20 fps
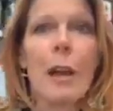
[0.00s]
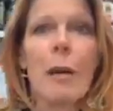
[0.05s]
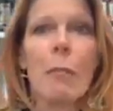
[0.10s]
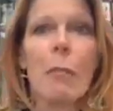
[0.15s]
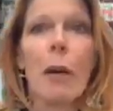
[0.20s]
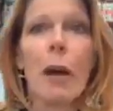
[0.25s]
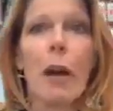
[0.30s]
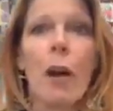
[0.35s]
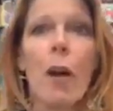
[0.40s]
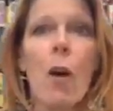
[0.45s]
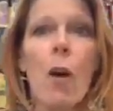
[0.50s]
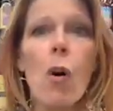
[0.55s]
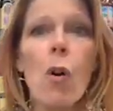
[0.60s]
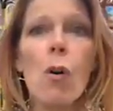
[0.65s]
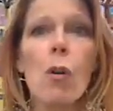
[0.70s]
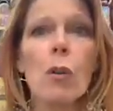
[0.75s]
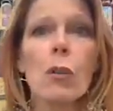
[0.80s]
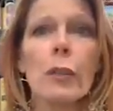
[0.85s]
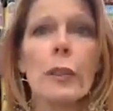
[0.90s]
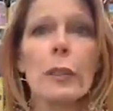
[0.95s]
But
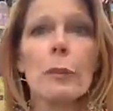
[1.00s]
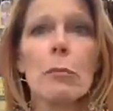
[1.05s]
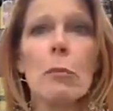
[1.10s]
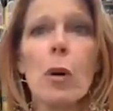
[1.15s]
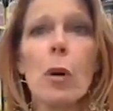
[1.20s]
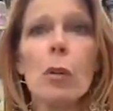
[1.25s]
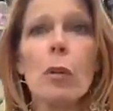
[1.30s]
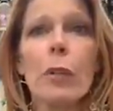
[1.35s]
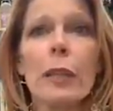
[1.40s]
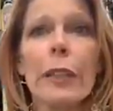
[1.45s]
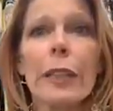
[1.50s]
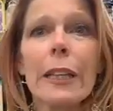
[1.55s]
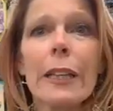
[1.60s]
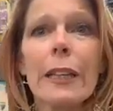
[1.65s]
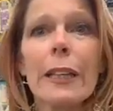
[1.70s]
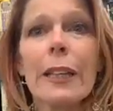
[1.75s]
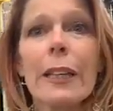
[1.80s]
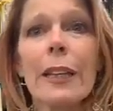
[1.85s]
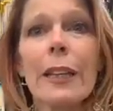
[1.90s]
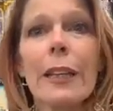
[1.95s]
holy moly,
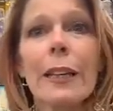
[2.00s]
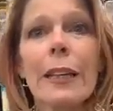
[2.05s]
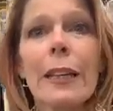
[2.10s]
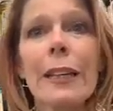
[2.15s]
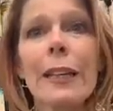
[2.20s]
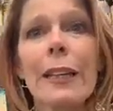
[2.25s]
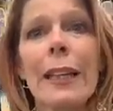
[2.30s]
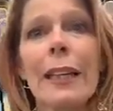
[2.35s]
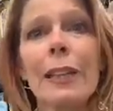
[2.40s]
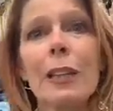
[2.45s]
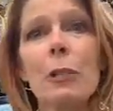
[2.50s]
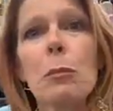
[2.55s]
can you